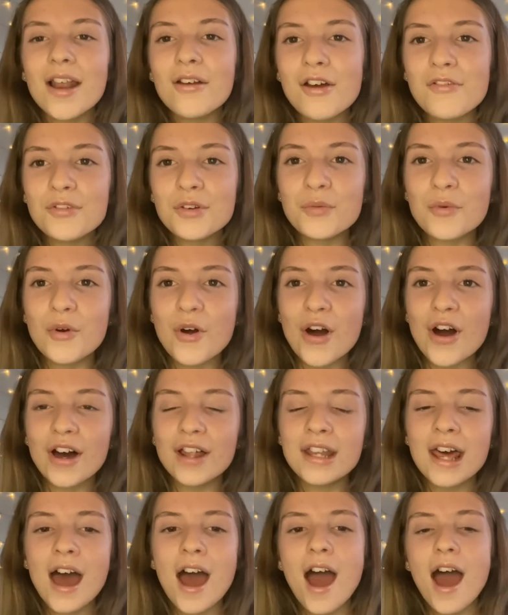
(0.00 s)

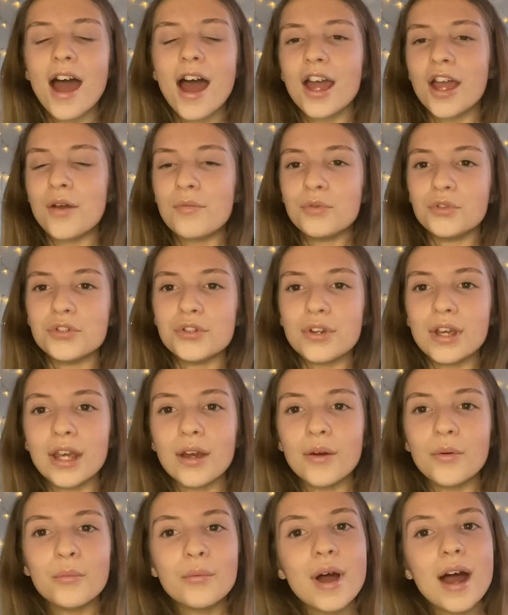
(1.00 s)
everyone, I hope you're
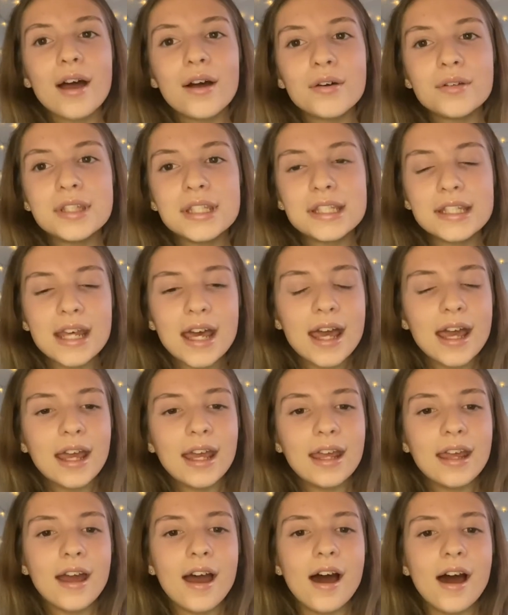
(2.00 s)
doing well
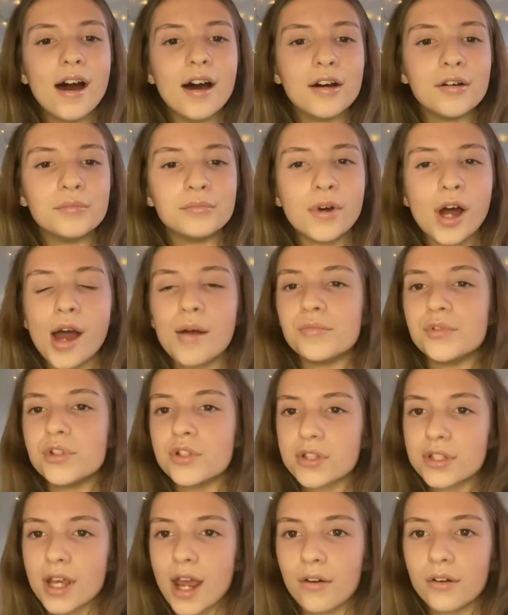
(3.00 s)
today. I'm
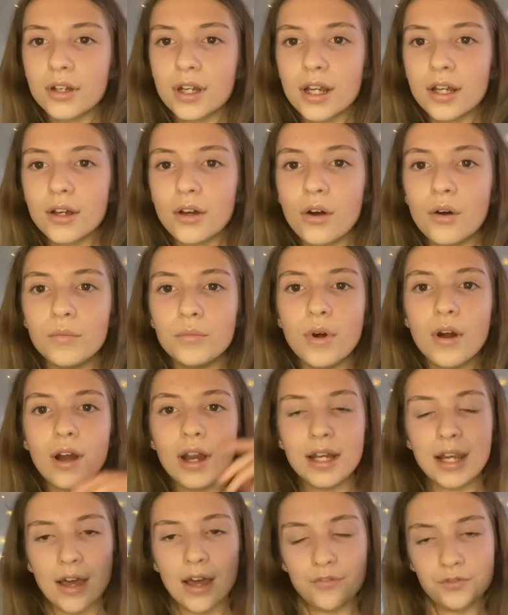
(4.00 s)
just carrying on where
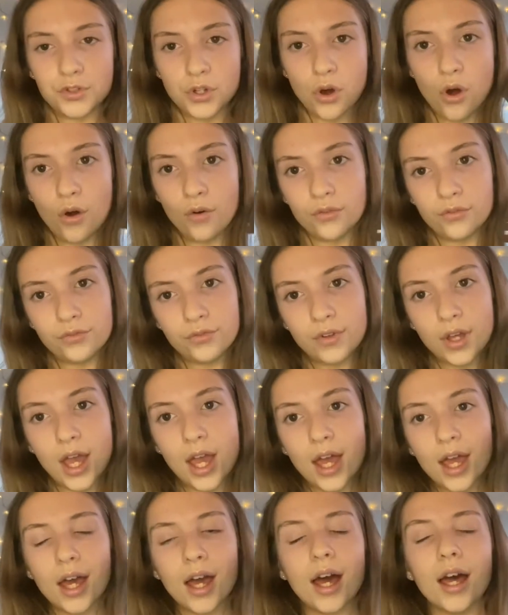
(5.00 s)
I left off
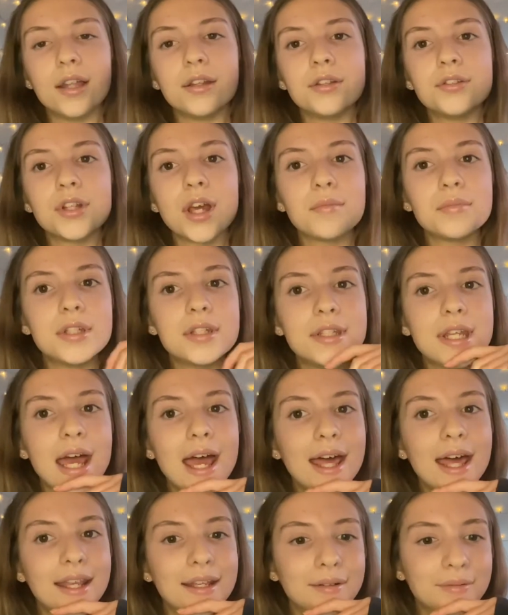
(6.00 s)
at chapter
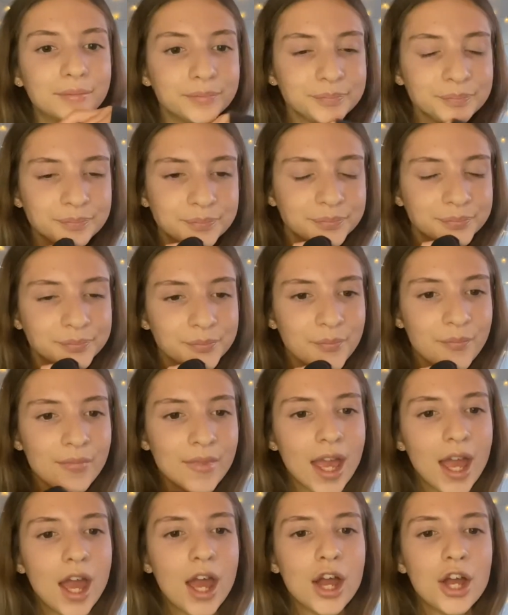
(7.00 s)
10.
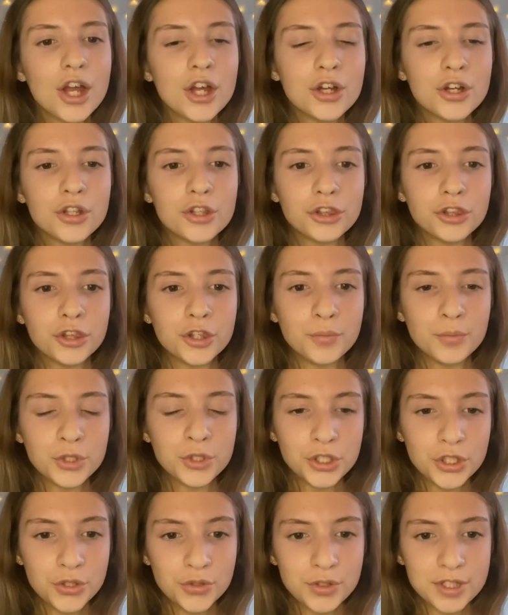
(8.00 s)
The
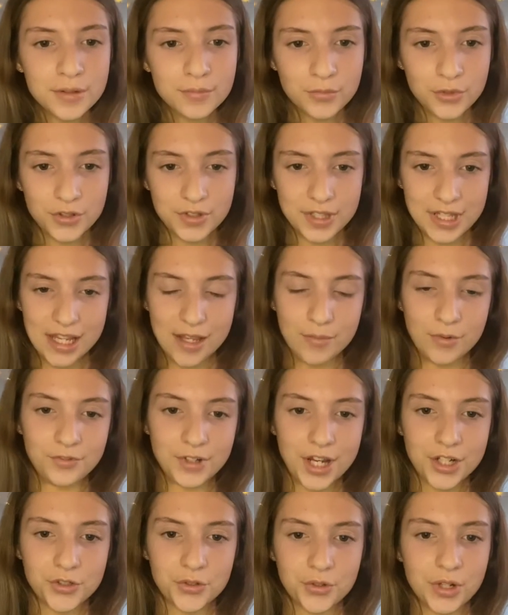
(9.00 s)
Maynooth Museum of
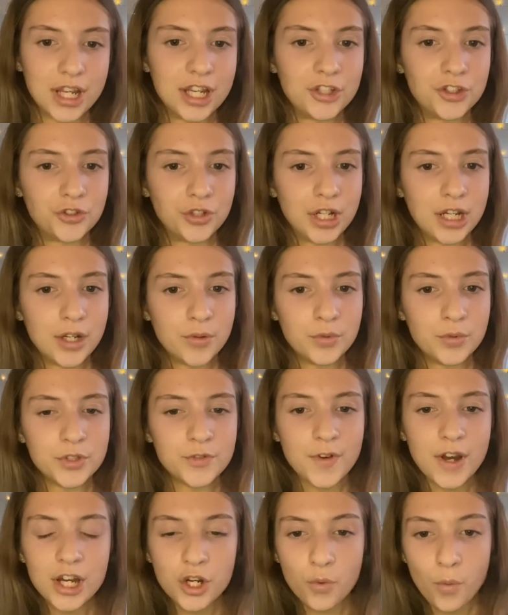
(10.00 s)
Natural History was
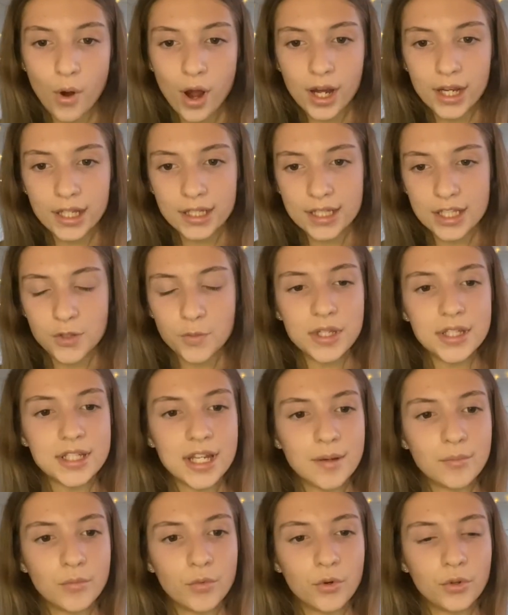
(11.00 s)
very quiet this
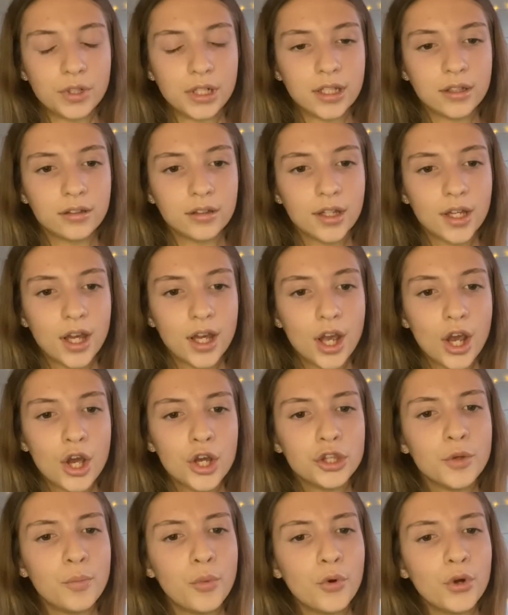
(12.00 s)
weekday morning.
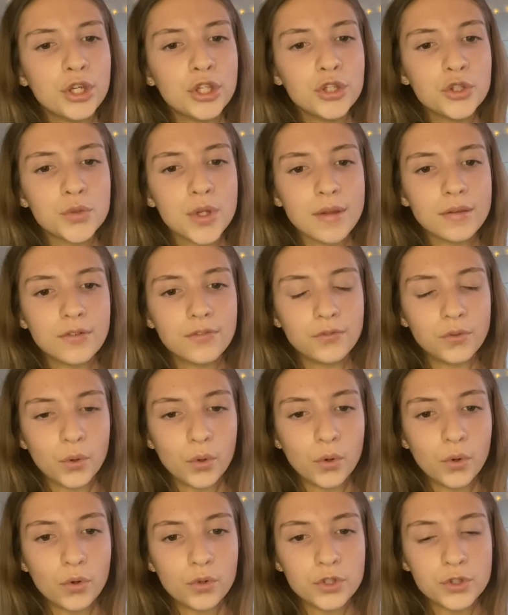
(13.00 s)
The boy who swept the
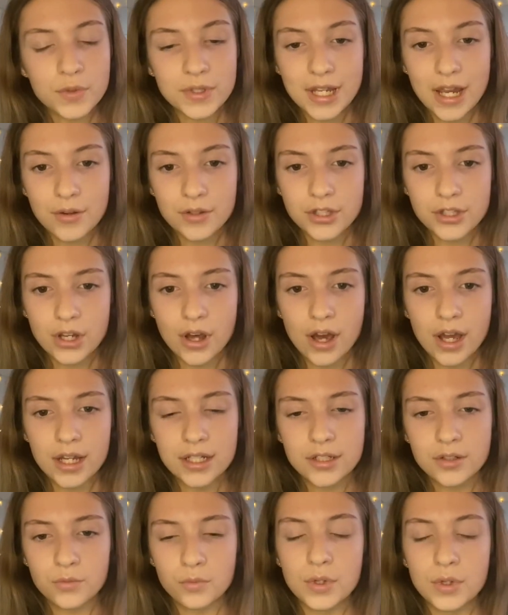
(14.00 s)
floors was
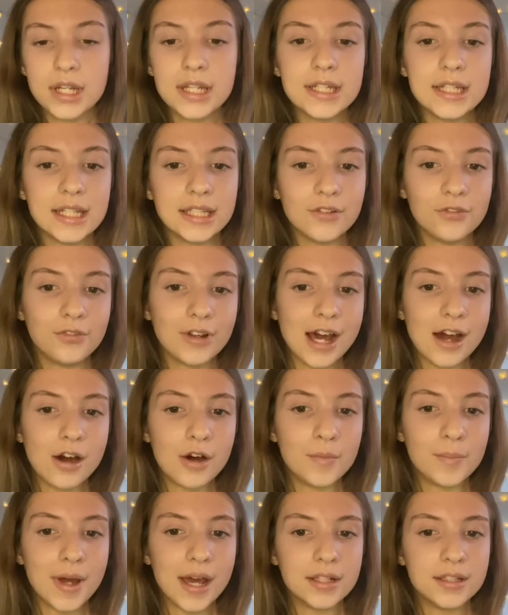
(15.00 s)
outside, weeding the flower
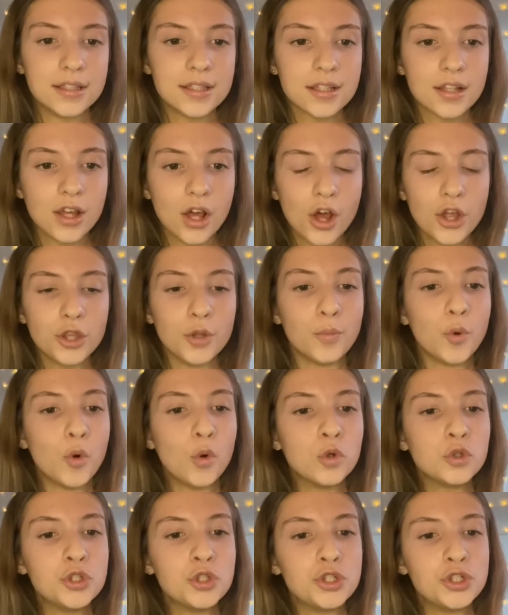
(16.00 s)
beds. The
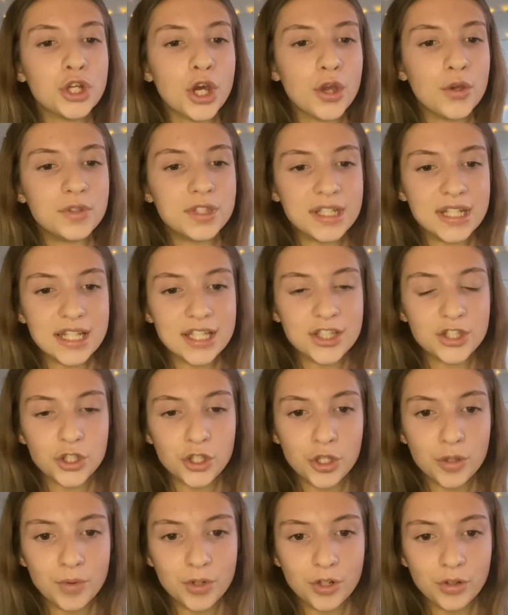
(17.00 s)
porter dozed in his
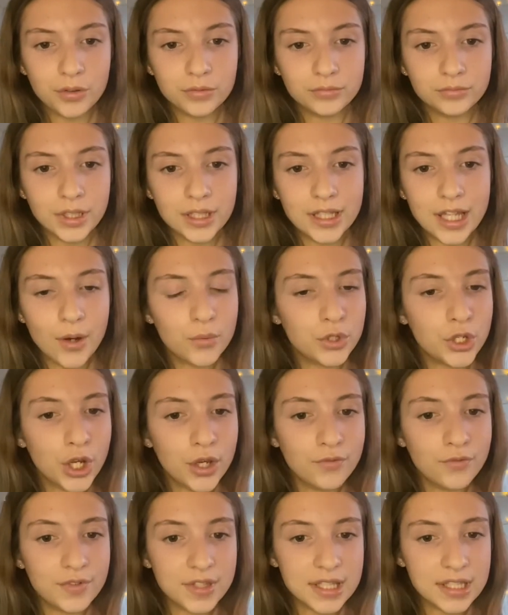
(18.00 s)
cubicle and there were
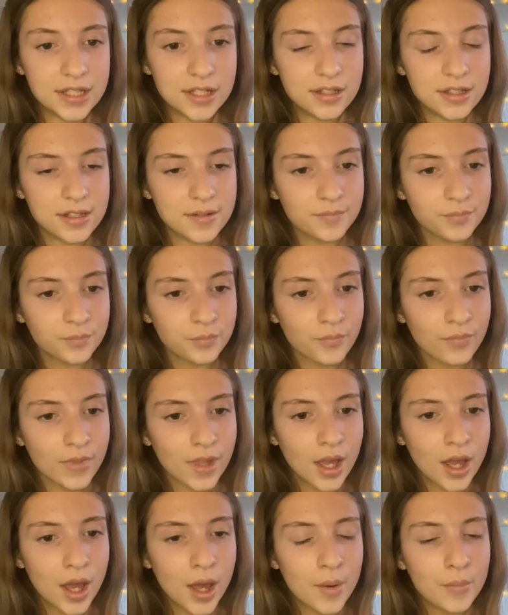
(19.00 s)
no visitors.
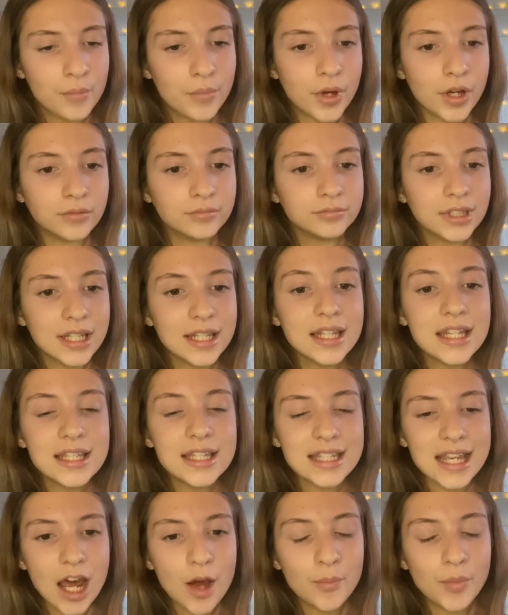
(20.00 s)
But in his
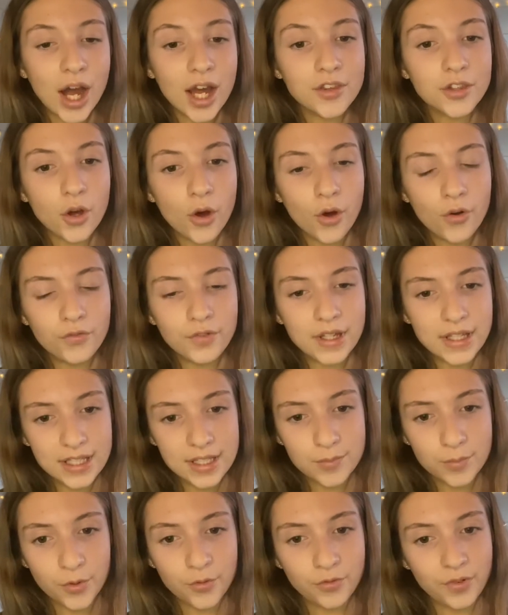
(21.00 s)
lab behind the office,
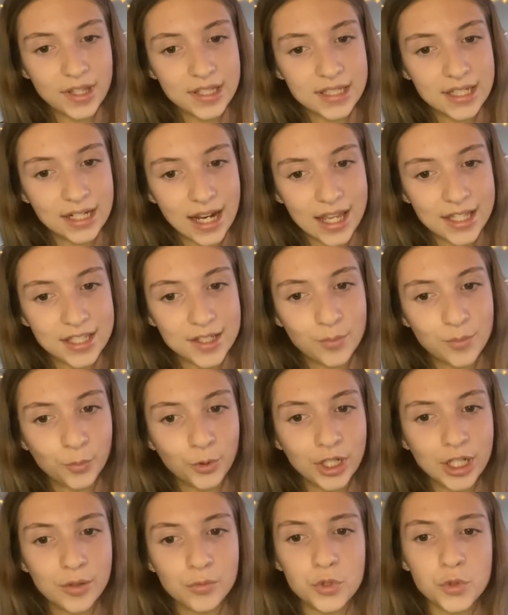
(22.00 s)
Professor
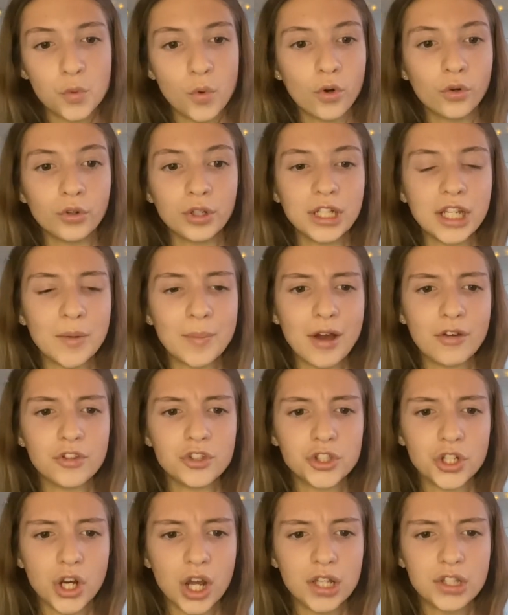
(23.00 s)
Glastonbury was worrying about the
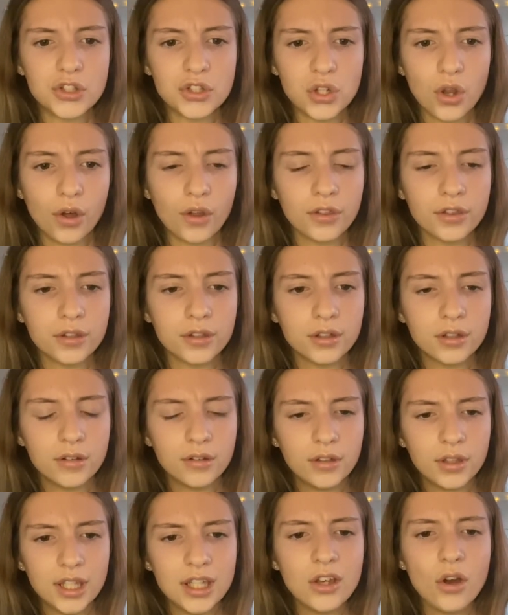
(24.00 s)
giant sloth.
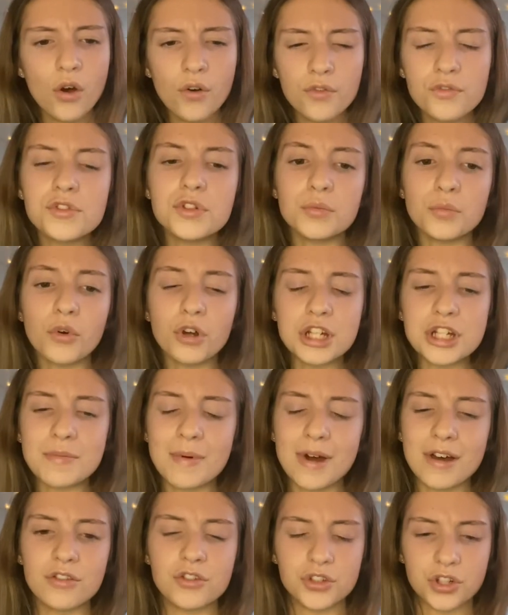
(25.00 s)
He often worried
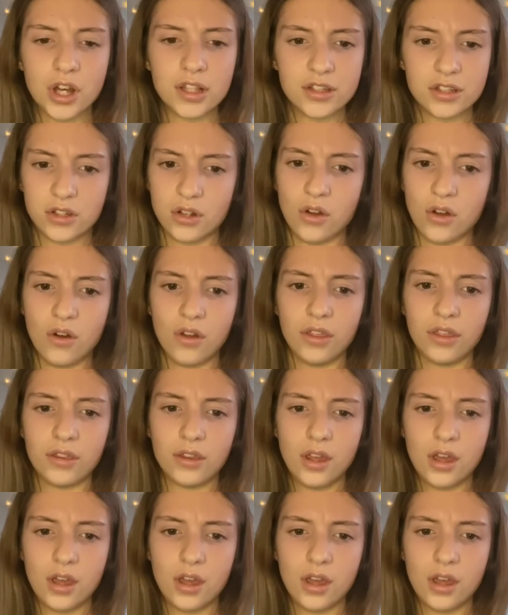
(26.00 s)
about the giant sloth.